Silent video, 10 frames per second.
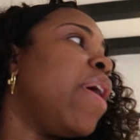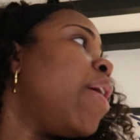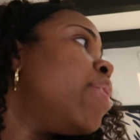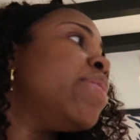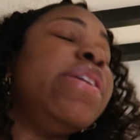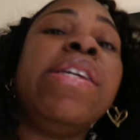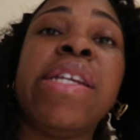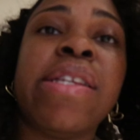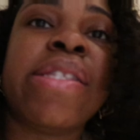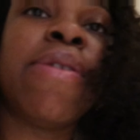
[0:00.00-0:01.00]
I'll
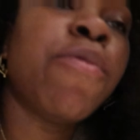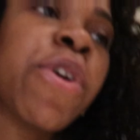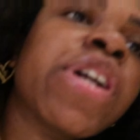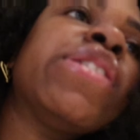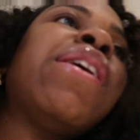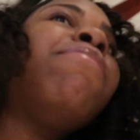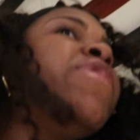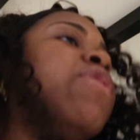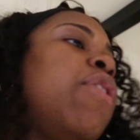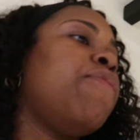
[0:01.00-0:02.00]
eating somewhere because I'm
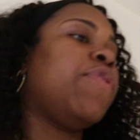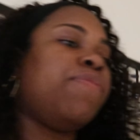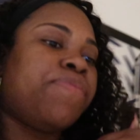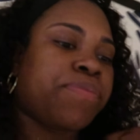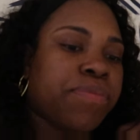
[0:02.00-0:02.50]
starving.